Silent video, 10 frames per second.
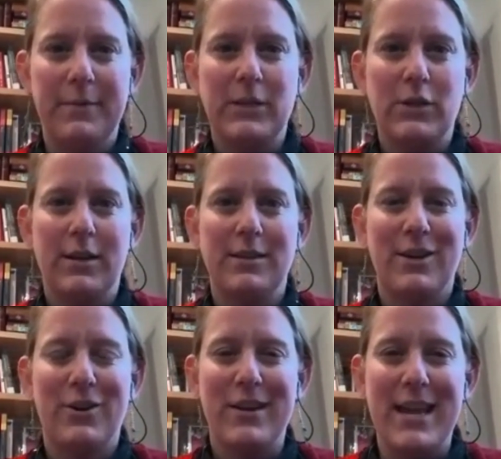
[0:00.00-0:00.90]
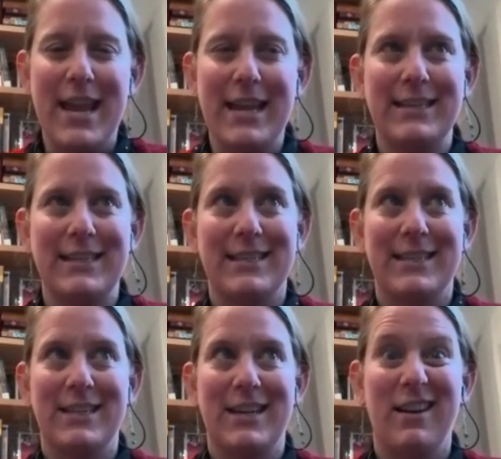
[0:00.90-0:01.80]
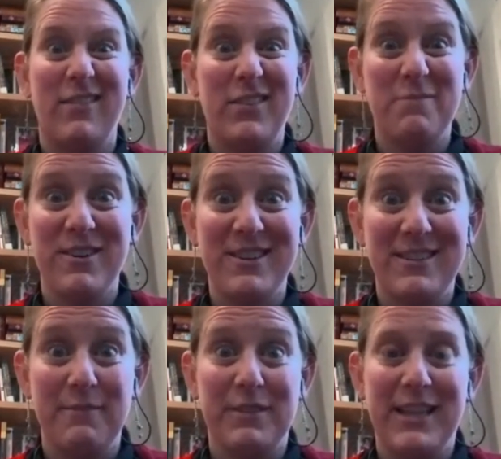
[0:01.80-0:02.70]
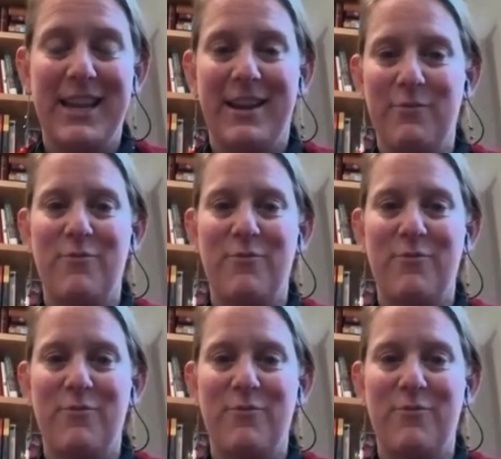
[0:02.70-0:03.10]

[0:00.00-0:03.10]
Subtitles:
we started to create kind of an emergency plan.